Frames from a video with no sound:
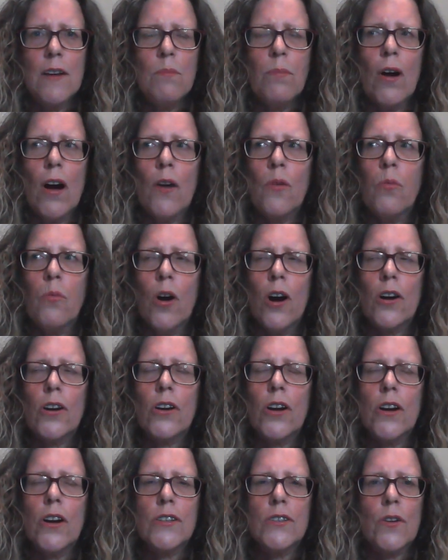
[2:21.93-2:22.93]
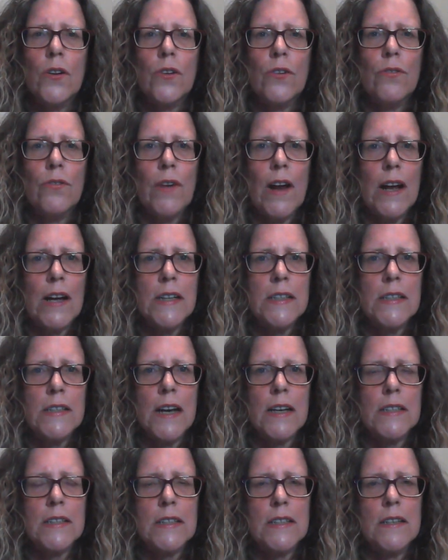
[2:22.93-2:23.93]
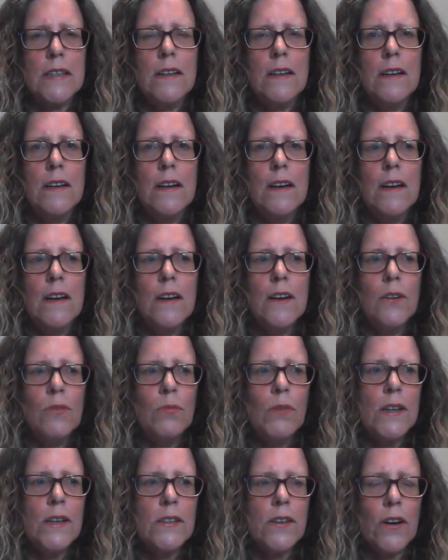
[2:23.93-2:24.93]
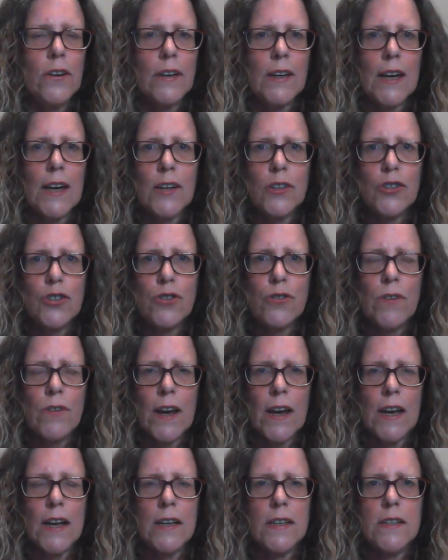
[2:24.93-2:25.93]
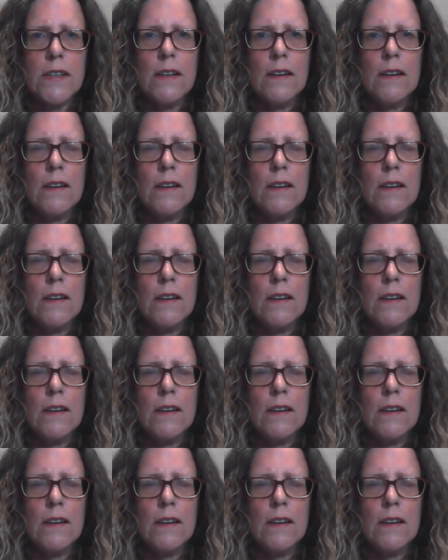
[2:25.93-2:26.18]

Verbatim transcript: by what goes on around us. We don't get triggered.